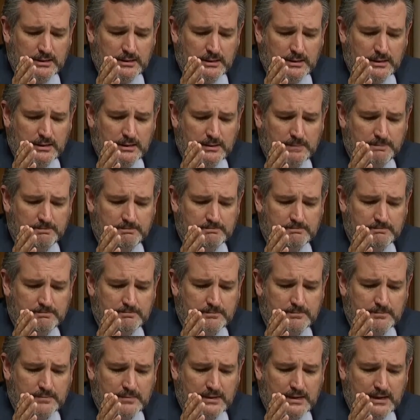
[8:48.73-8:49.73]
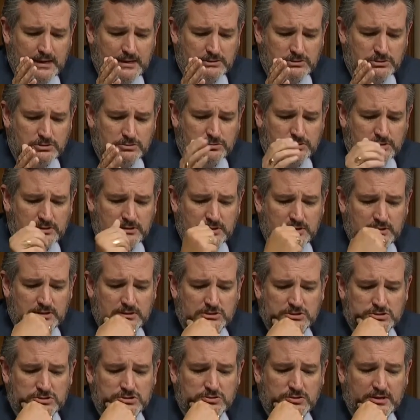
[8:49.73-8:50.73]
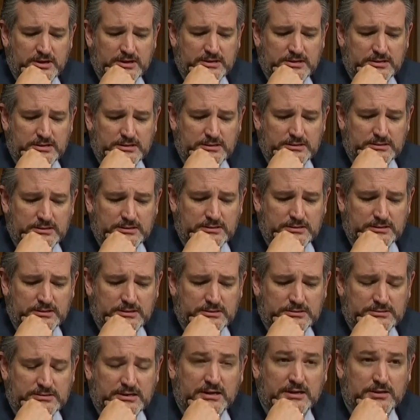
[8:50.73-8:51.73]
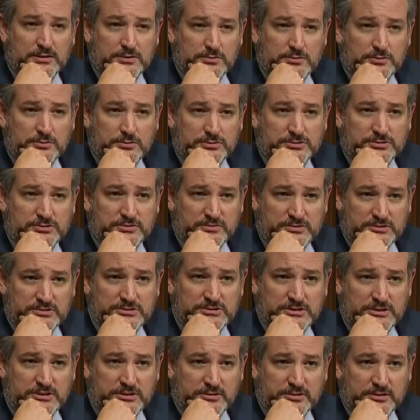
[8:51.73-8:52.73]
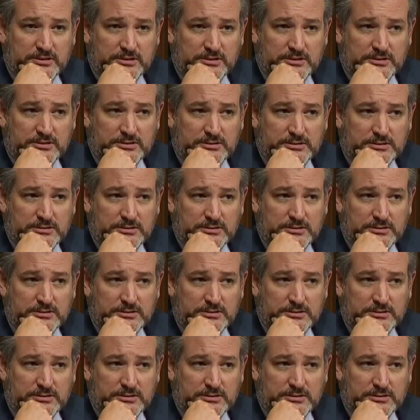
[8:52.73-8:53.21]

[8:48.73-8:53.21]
I do think it is striking that in the entire course of this hearing,